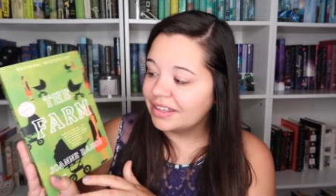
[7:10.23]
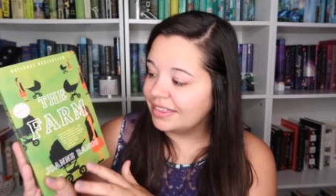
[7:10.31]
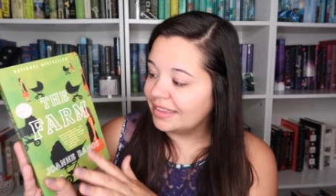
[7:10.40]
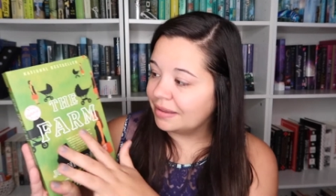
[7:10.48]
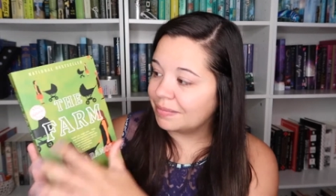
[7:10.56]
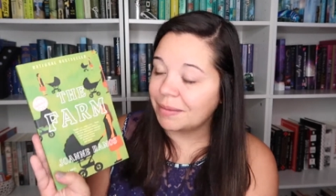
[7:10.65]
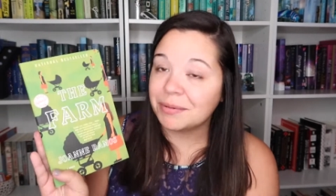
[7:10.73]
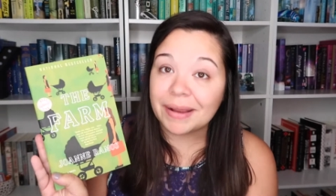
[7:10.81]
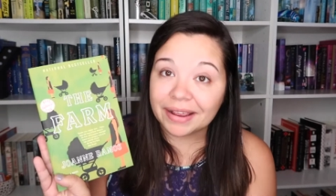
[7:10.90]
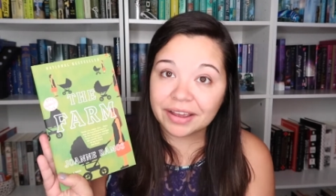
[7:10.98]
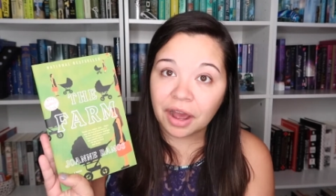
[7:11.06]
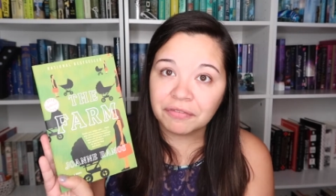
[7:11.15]
the
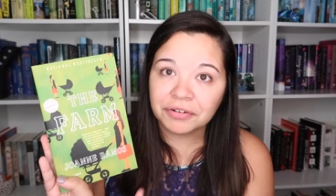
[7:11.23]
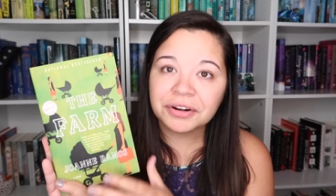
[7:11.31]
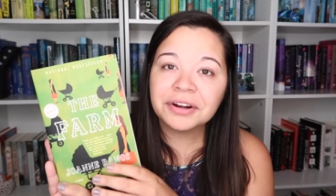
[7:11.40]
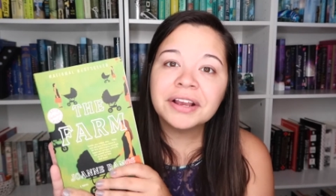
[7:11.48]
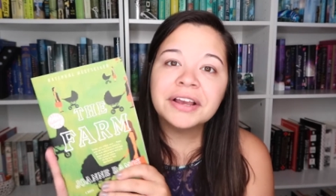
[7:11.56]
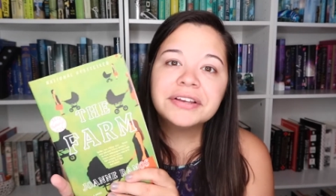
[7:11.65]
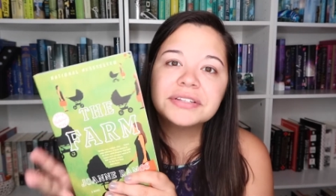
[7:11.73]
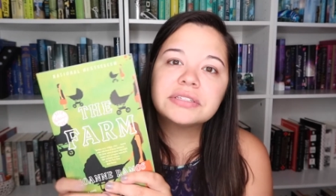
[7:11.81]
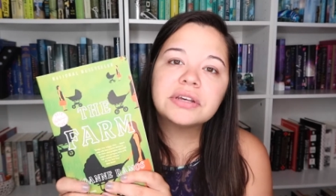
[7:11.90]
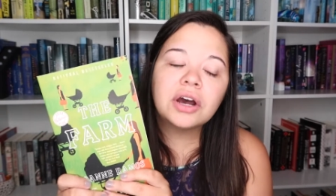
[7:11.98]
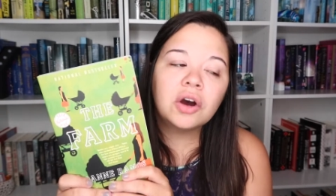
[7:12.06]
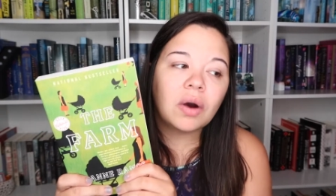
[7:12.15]
paperback cover,
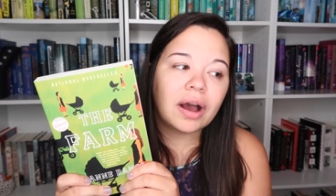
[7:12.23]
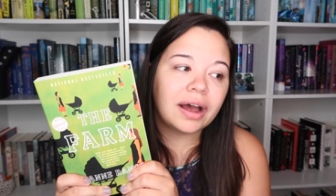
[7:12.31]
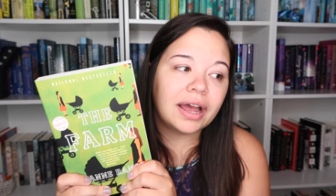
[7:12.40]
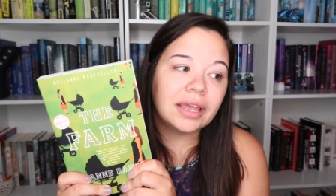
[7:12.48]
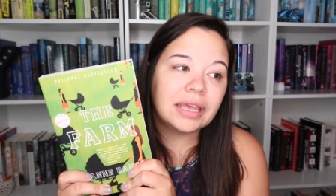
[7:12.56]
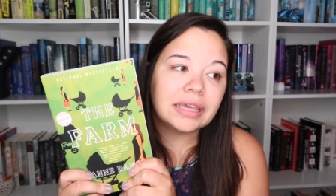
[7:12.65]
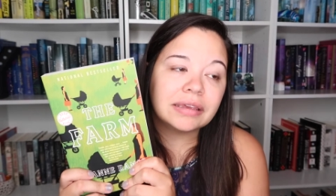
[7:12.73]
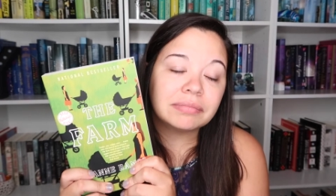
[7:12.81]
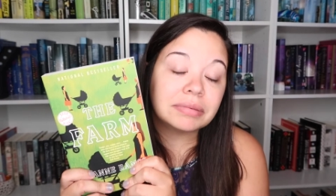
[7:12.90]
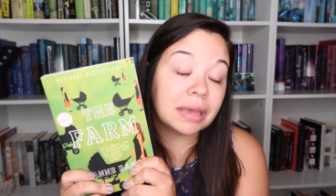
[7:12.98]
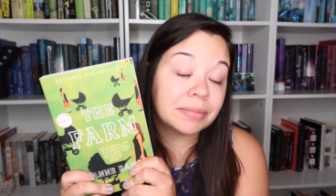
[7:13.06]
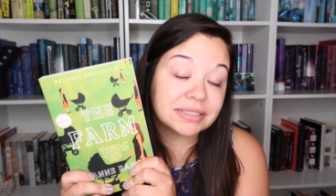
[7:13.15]
so I
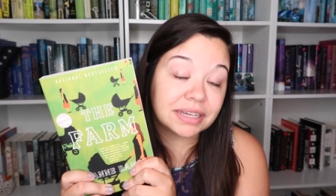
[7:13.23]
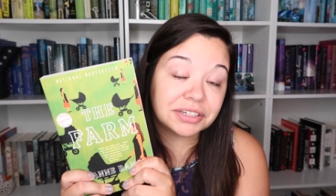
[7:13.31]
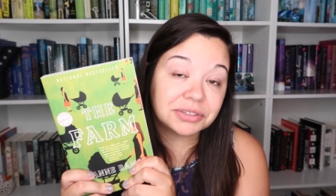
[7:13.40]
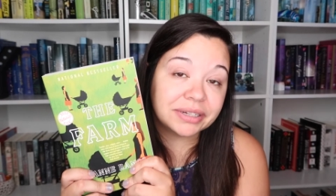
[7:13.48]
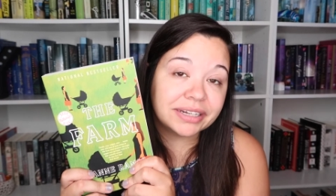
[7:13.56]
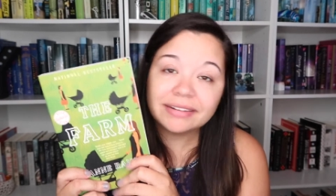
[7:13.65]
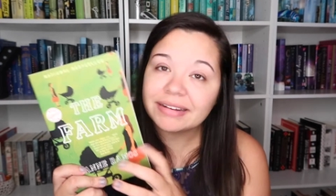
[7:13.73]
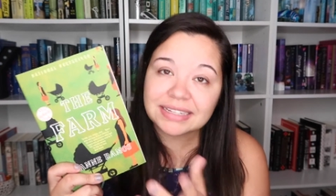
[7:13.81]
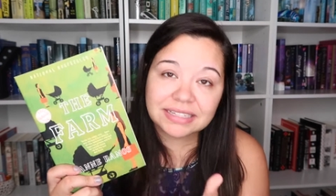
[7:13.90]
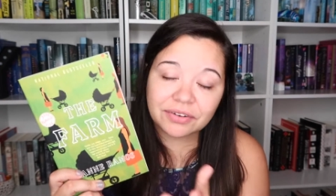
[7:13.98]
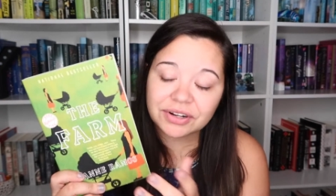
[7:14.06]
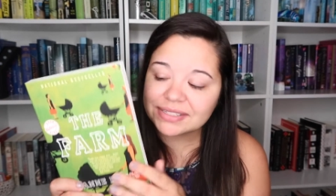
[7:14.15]
am excited to read it,
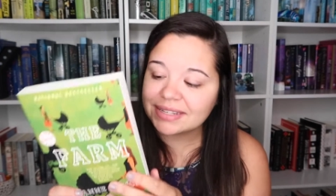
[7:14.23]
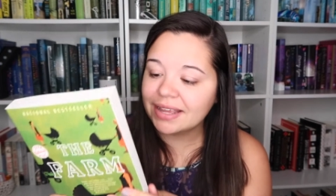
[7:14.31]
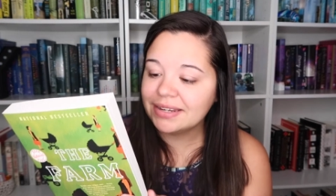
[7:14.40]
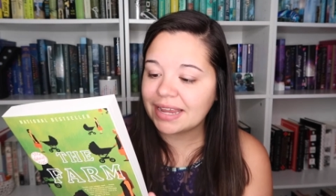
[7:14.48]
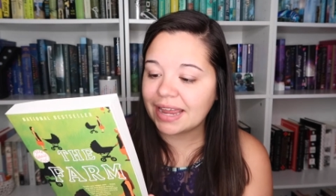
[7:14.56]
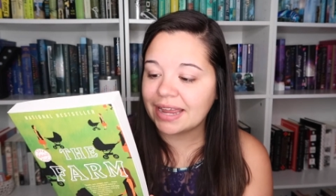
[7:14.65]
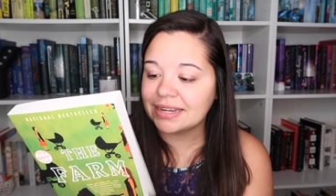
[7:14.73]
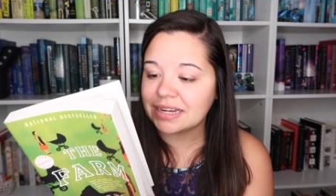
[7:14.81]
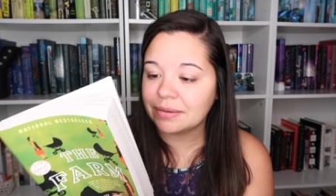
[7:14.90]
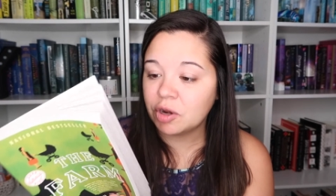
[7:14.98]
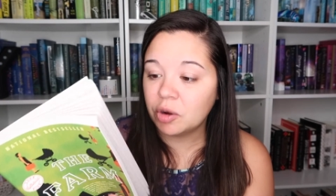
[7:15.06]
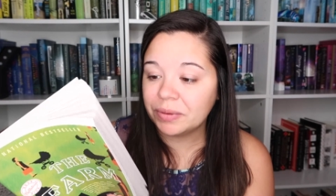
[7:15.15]
as I've already said, and
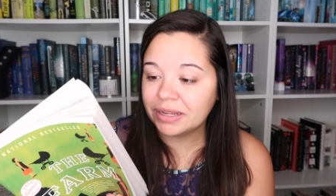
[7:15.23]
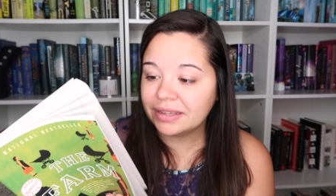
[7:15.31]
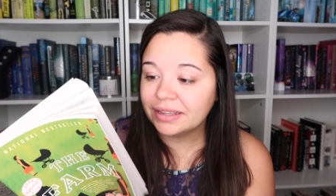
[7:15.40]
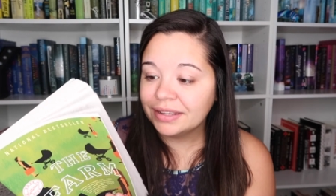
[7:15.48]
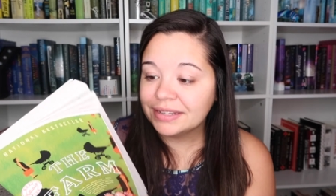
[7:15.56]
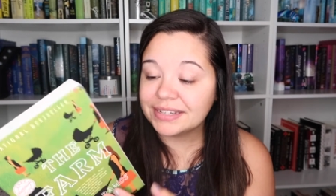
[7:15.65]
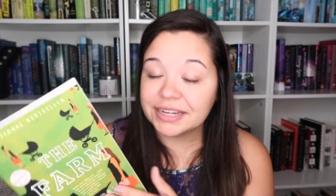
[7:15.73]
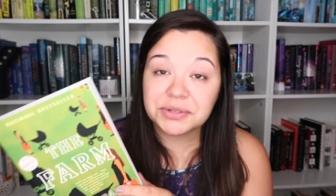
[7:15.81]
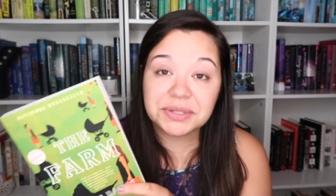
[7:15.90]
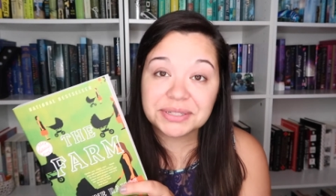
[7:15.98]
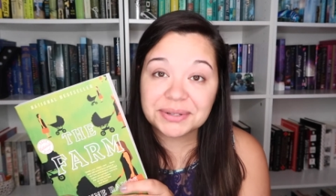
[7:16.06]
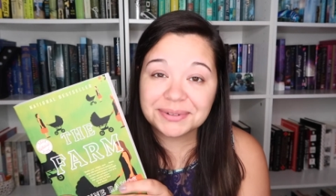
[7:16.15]
I'm hoping to get
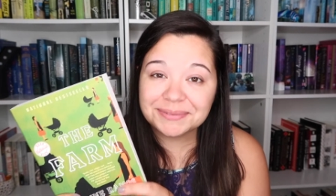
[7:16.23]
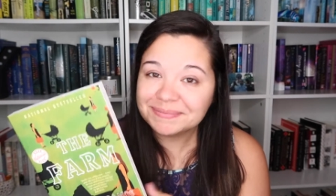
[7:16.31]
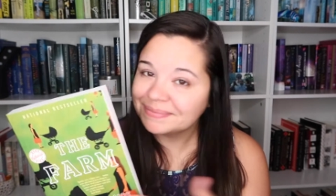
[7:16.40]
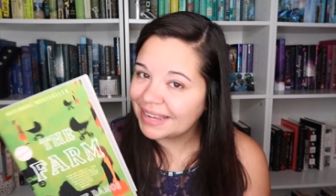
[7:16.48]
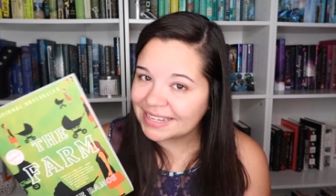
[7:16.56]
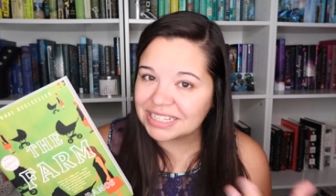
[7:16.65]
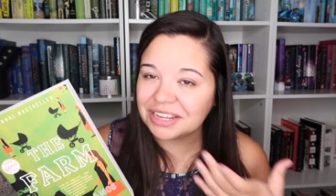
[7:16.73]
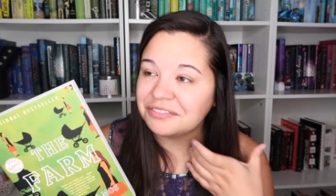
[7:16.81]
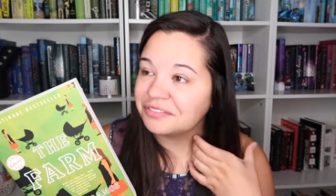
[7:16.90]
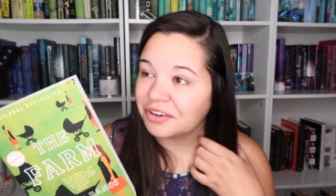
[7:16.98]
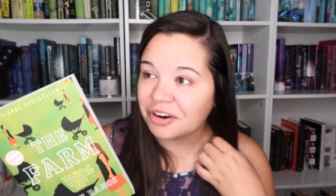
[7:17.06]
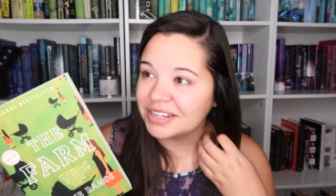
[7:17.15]
to it soon, as
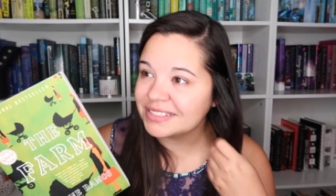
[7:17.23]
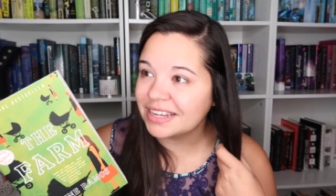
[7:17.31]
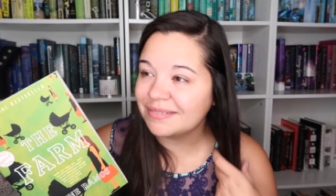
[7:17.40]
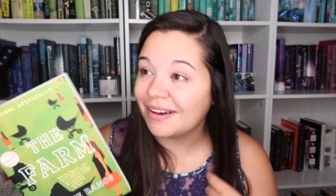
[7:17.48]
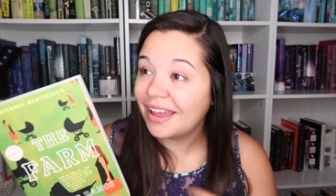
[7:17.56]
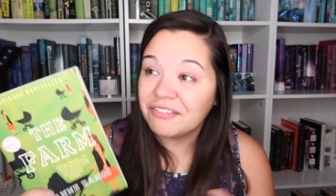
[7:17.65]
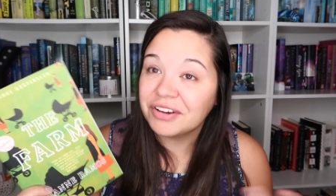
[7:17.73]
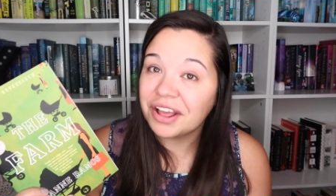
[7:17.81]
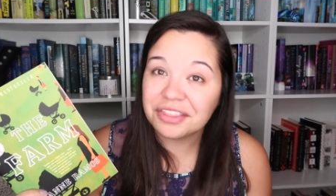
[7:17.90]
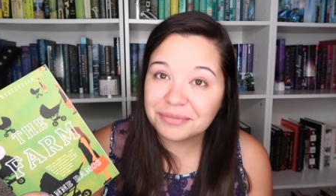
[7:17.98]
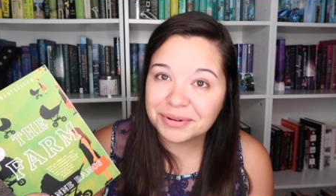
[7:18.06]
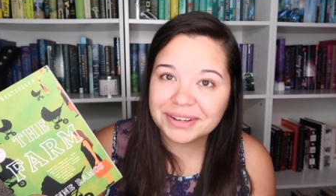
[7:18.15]
I've already said about every
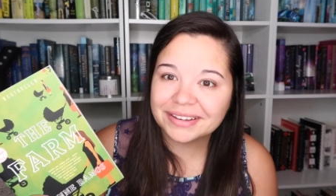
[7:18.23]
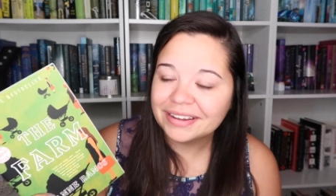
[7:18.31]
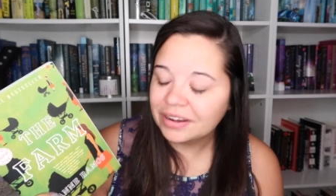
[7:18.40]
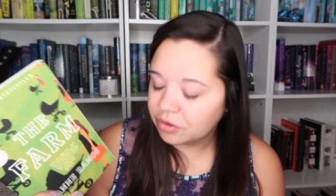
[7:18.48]
other book,